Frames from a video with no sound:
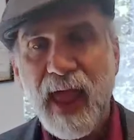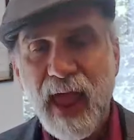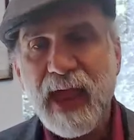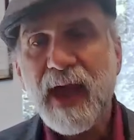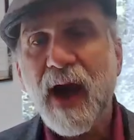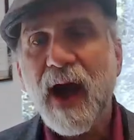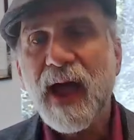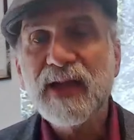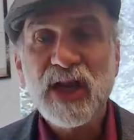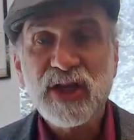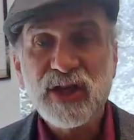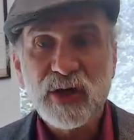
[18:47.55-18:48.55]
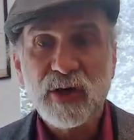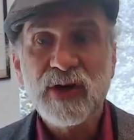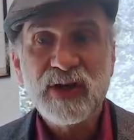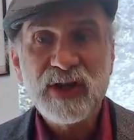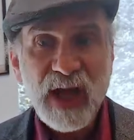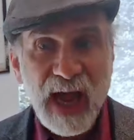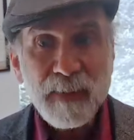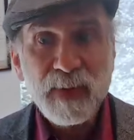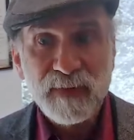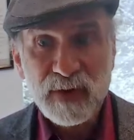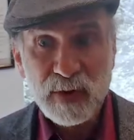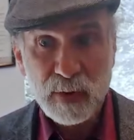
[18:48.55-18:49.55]
AI is a certain type
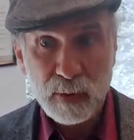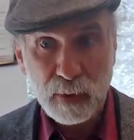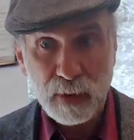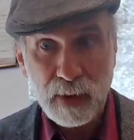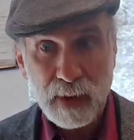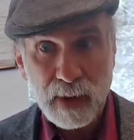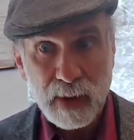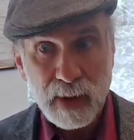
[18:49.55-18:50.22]
of tool